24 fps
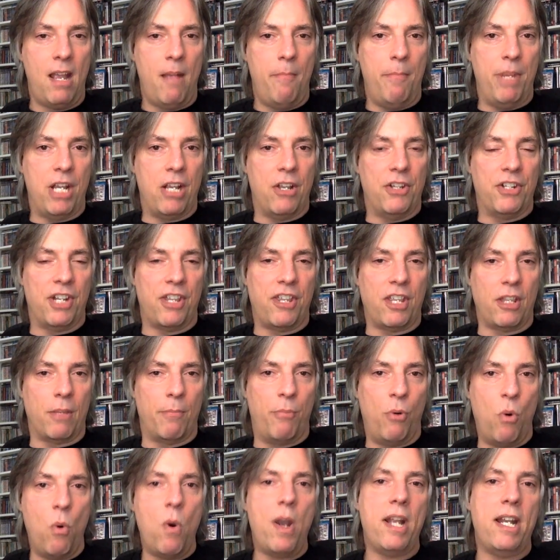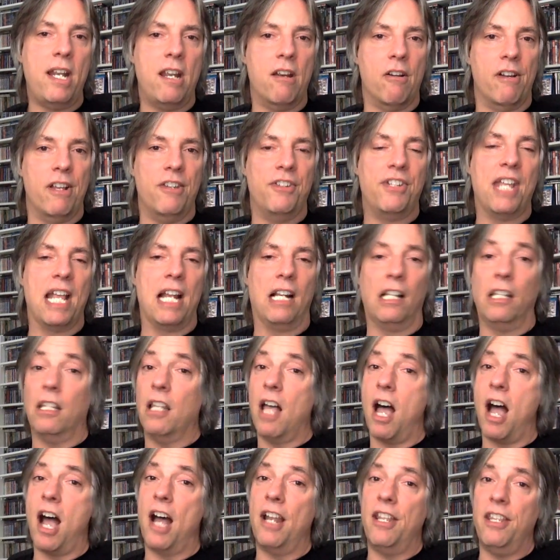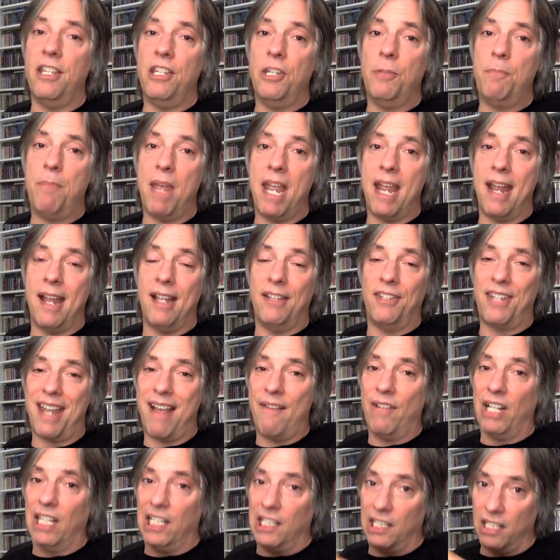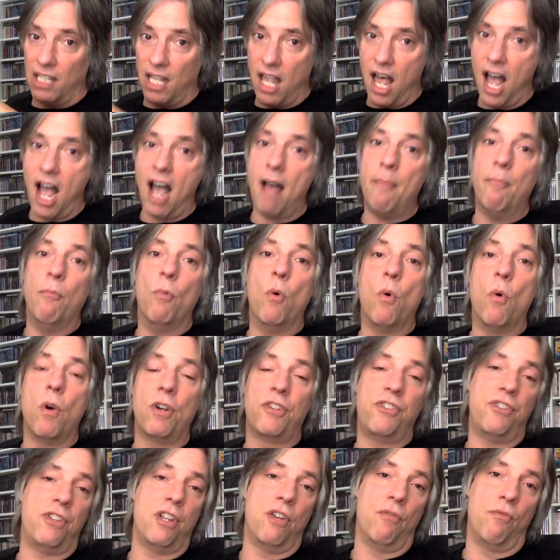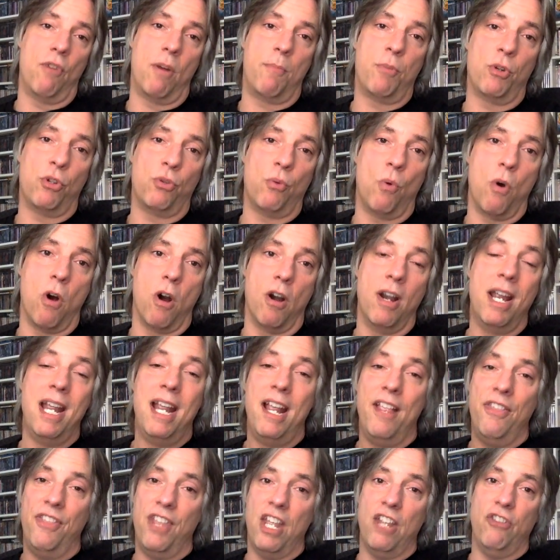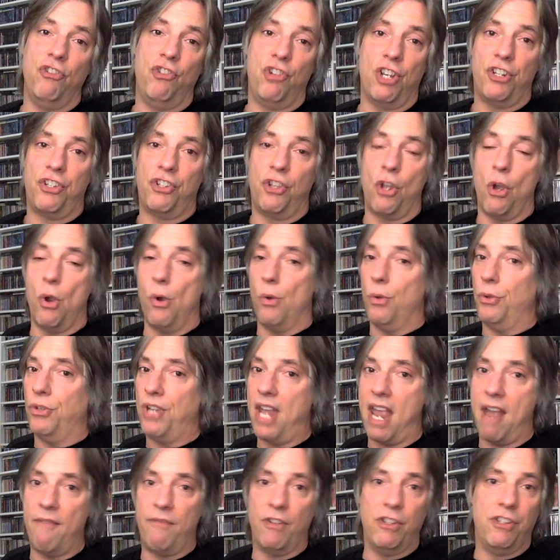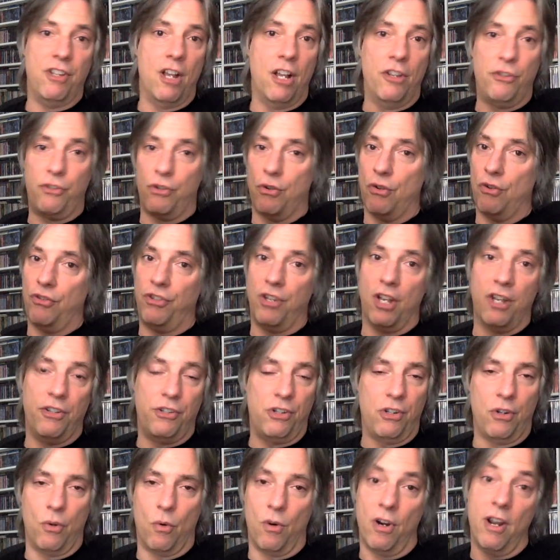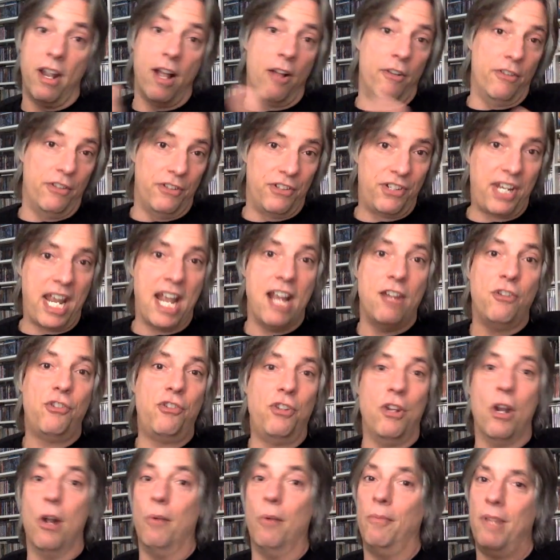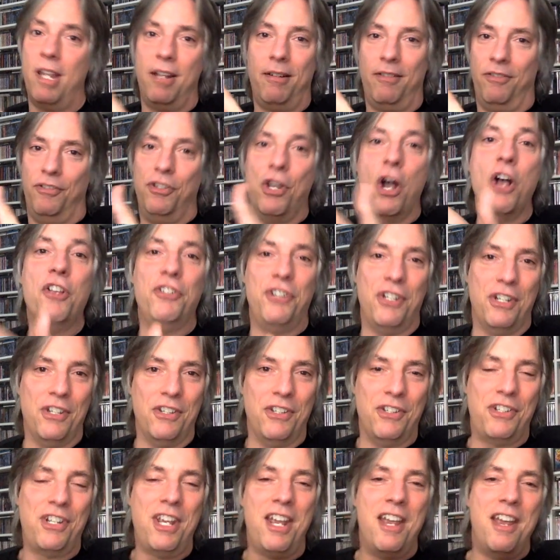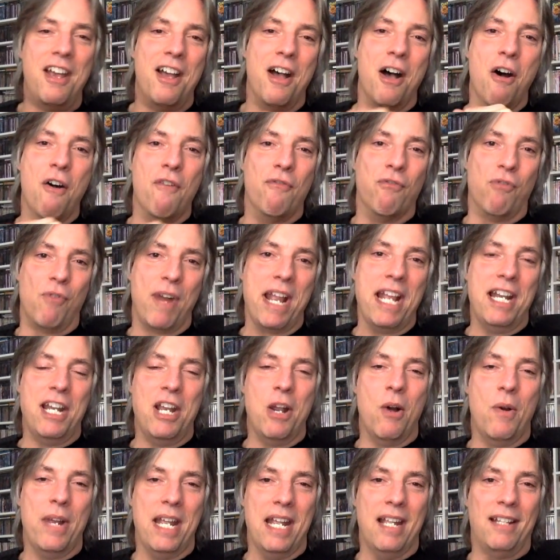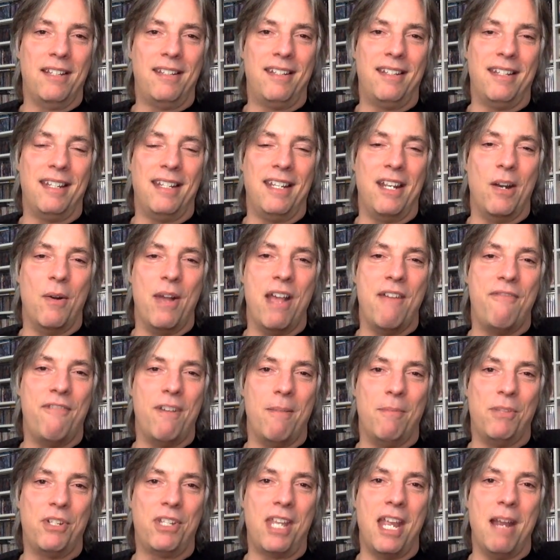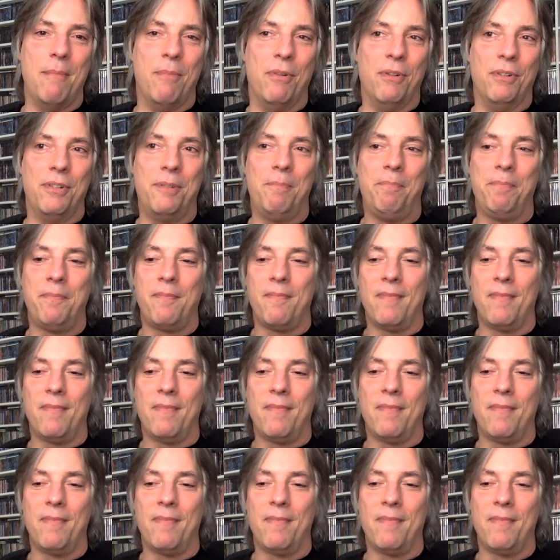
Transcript: Because I think the point here is that a lot of these bands have a lot more to their repertoire than just those half a dozen or dozen, or in Elton's case, you know, dozens of radio hits and, you know, FM staples.